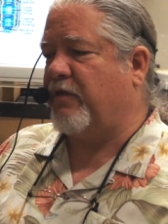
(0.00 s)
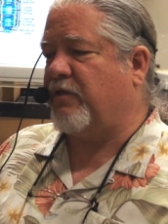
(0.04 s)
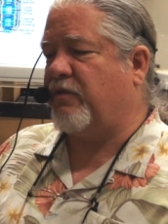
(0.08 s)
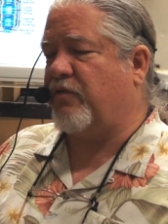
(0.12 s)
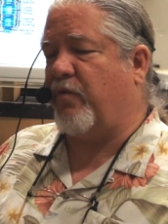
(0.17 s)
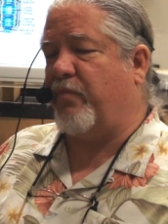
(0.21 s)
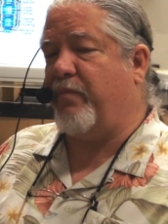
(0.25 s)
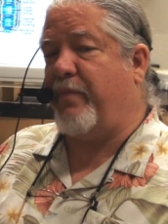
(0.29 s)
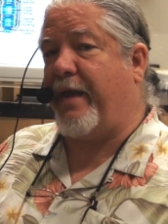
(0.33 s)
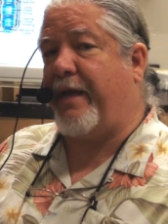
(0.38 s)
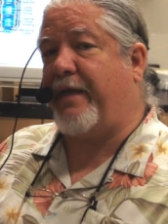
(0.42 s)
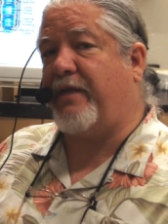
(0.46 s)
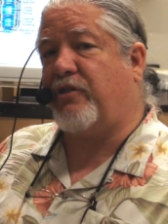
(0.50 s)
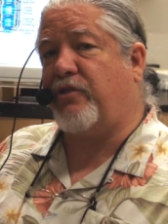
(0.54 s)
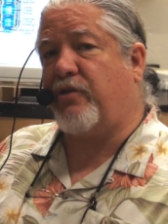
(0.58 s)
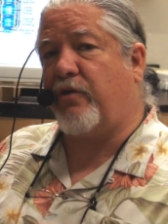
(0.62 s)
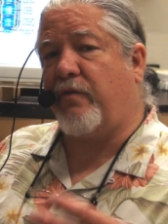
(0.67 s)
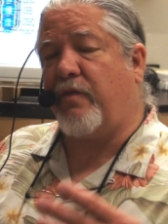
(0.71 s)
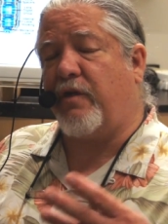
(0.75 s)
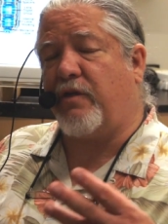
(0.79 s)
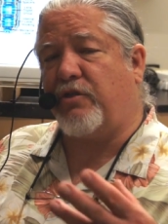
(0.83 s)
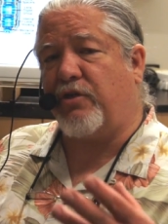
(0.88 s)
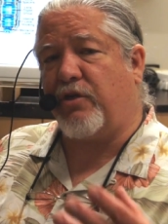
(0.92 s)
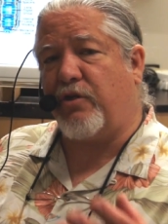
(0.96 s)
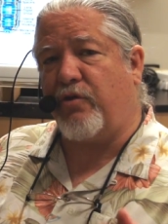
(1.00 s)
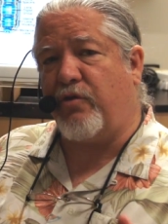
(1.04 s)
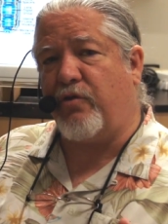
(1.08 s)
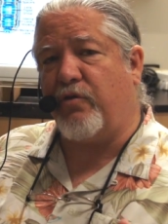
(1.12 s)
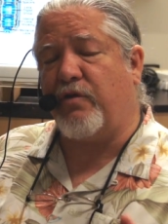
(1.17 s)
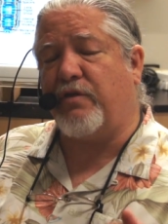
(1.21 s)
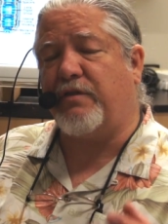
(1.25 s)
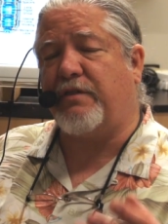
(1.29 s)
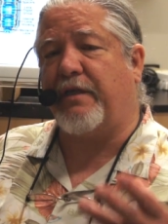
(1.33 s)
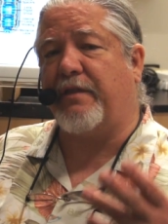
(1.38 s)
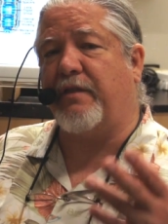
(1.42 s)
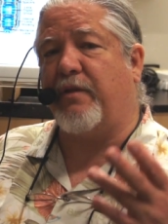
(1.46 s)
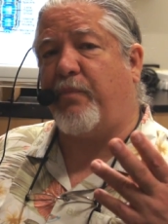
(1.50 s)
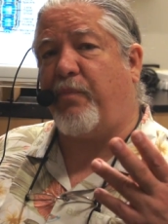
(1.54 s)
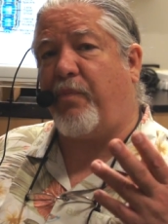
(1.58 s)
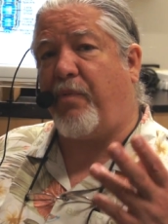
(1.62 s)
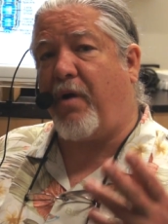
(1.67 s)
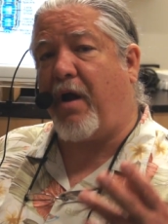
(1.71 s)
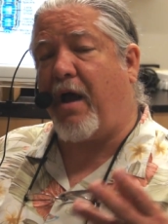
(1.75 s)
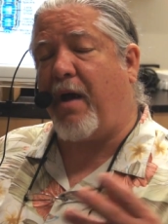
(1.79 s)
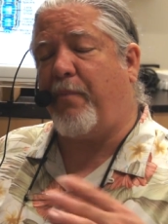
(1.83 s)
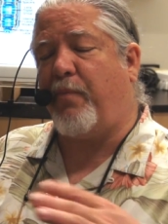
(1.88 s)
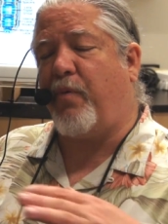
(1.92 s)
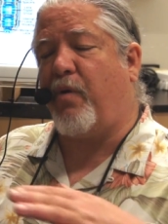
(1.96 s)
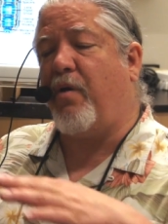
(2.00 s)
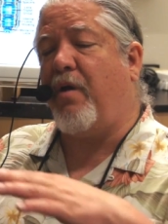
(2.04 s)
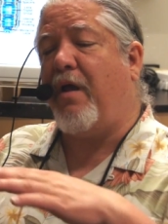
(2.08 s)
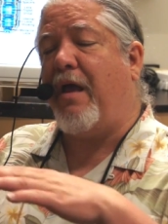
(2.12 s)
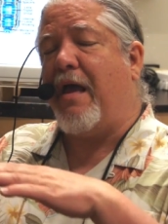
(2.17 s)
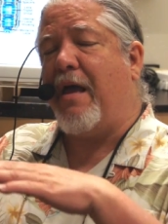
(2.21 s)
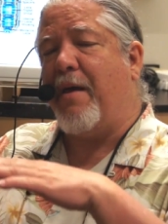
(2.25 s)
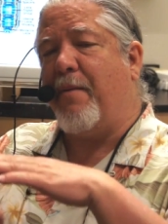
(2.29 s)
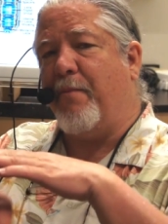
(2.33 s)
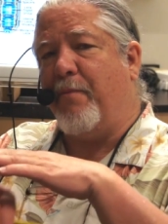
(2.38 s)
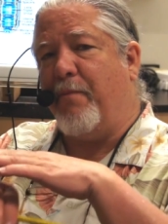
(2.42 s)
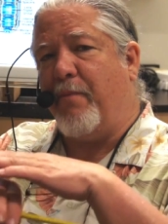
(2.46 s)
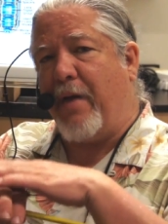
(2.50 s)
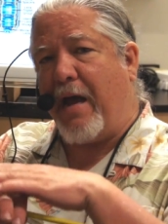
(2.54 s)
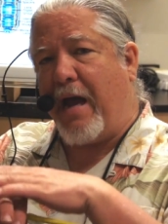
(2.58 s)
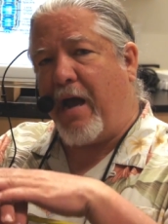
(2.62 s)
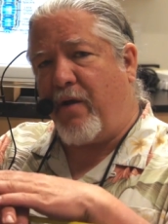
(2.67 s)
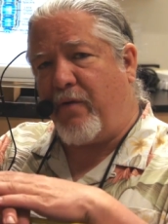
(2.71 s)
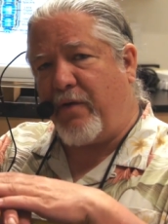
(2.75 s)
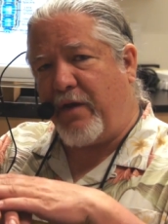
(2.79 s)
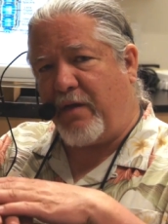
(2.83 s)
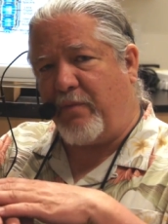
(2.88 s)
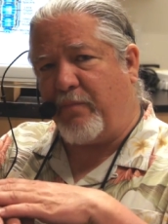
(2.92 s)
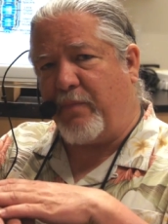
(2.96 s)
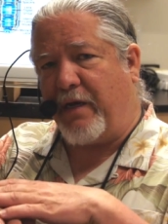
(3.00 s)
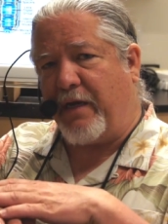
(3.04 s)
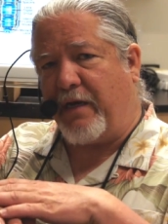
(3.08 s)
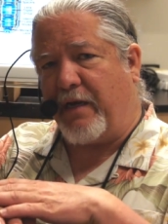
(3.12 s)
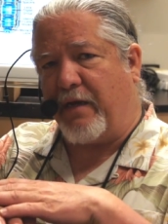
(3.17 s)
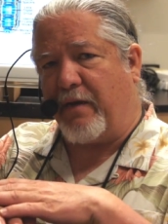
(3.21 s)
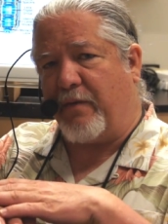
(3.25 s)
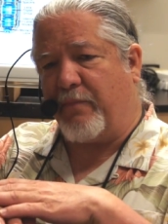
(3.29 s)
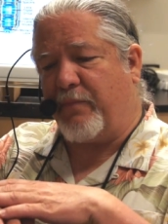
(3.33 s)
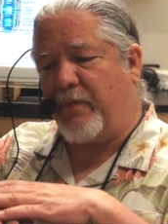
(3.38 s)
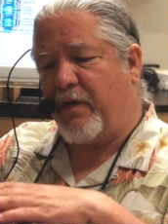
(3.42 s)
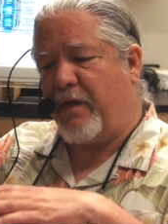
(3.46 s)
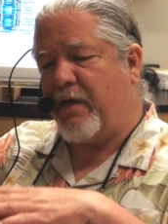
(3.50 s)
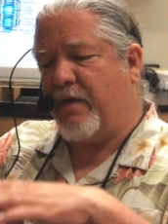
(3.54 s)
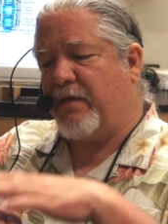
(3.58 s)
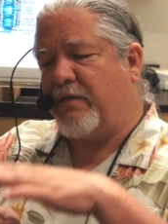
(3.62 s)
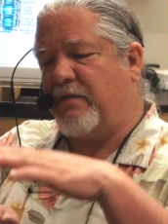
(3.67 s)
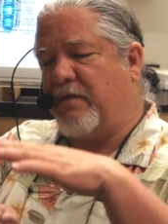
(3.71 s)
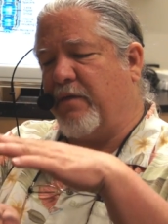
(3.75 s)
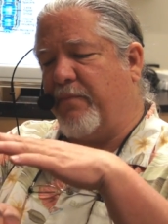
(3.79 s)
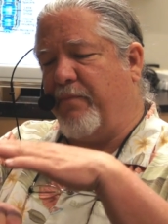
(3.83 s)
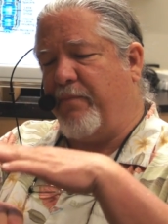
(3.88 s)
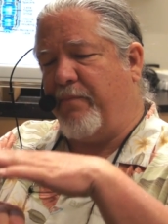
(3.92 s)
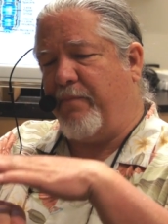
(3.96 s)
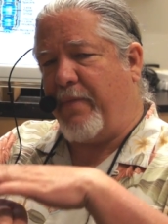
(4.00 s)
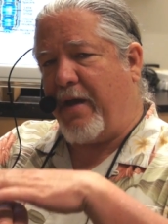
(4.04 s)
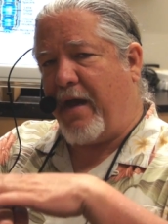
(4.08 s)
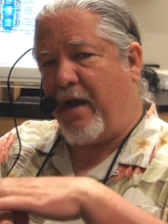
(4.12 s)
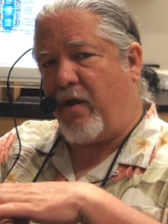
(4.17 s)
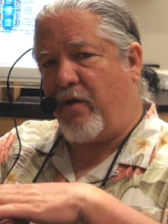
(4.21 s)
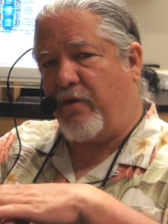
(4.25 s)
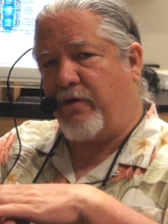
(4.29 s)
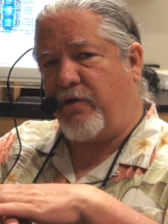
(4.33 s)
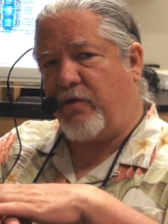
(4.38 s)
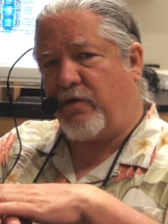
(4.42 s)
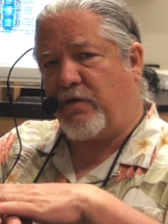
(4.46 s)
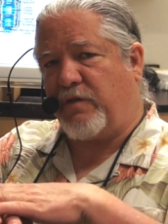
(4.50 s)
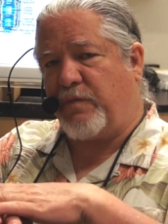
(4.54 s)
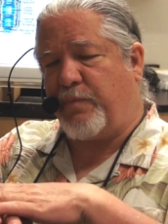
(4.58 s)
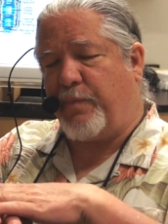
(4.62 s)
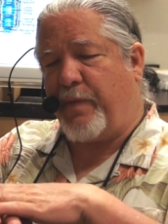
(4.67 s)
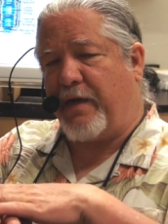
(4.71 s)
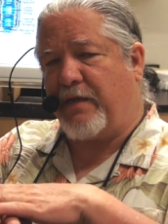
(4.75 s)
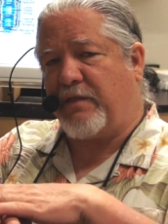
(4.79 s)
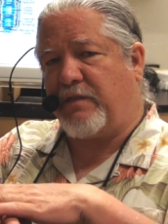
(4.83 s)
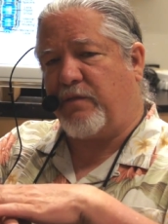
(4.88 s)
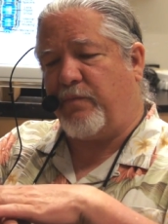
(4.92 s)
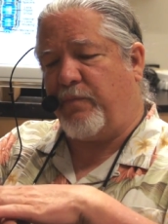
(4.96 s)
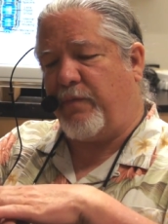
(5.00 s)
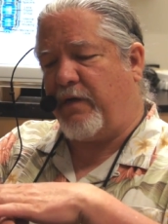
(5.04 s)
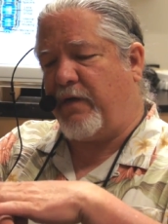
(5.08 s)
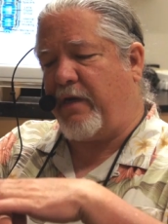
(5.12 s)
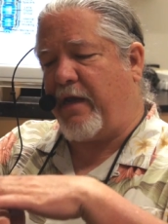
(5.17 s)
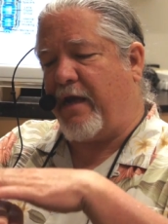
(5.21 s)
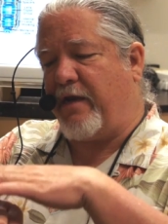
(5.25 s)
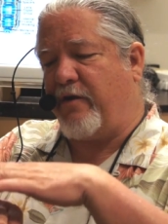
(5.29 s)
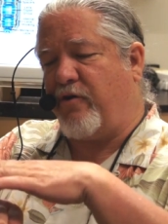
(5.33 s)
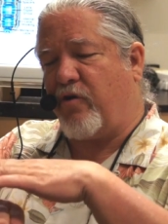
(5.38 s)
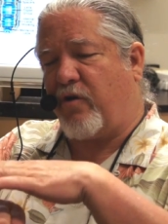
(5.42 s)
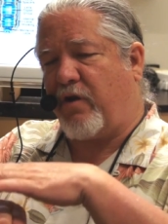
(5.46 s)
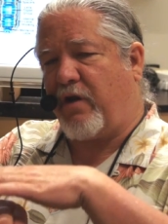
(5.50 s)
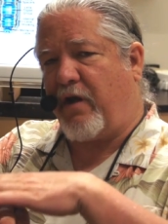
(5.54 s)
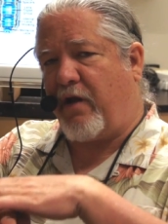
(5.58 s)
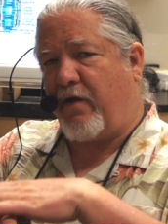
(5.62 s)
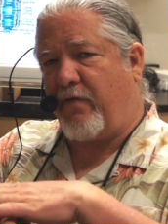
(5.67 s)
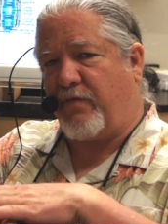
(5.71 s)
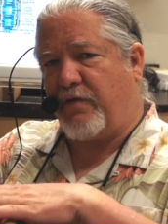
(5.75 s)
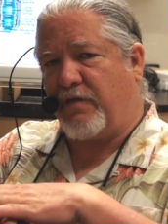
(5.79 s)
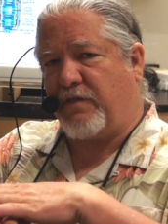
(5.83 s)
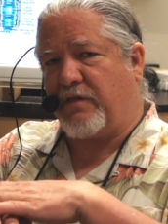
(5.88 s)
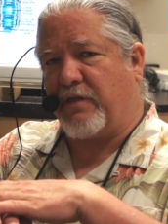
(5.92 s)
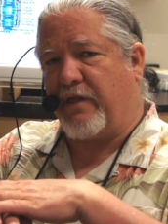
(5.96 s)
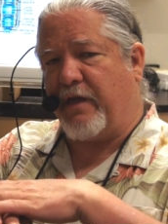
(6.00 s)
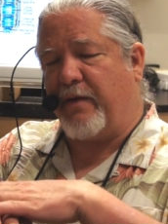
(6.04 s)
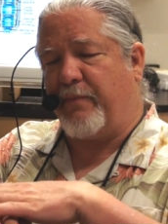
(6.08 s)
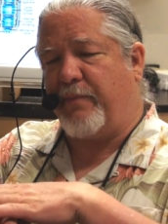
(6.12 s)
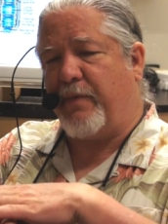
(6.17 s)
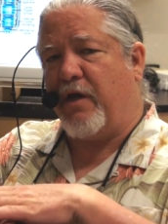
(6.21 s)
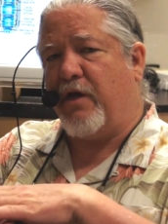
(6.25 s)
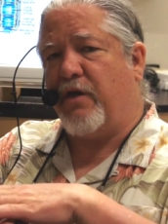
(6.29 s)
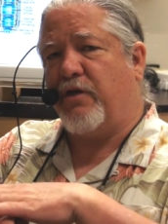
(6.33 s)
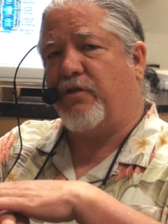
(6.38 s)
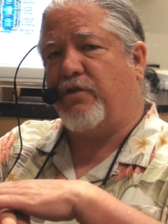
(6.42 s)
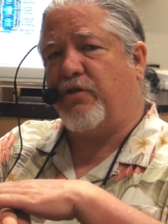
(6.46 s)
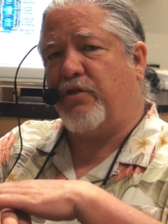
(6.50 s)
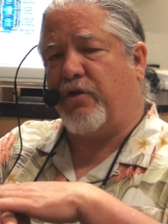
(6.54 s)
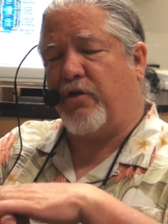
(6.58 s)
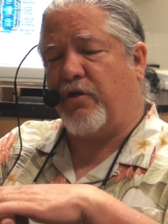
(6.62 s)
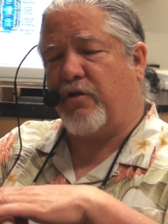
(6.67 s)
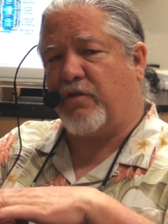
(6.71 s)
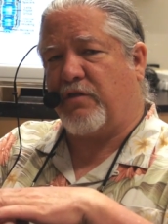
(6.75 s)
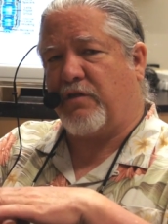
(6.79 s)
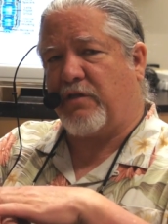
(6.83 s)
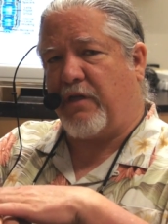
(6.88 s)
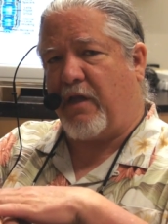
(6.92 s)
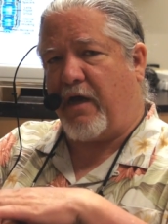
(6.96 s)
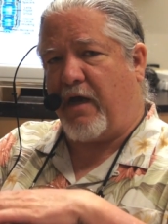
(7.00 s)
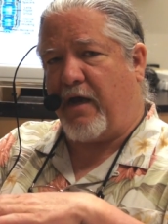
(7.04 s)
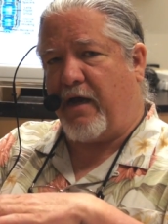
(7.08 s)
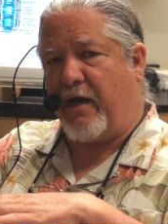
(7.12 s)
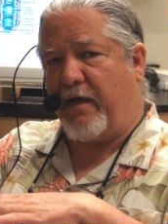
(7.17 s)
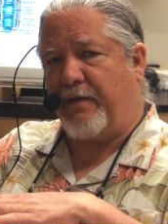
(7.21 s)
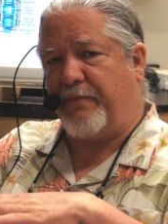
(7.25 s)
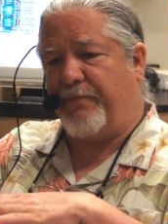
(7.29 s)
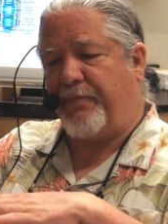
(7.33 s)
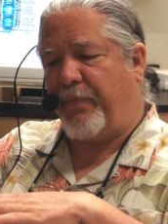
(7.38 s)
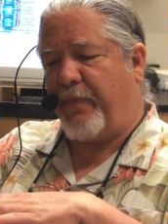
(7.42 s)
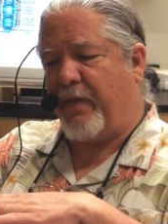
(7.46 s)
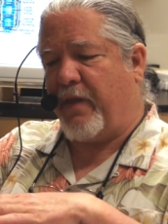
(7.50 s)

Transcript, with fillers: So make sure that you're using the proper mounting medium to mount your specimen and your cover slip to your slide.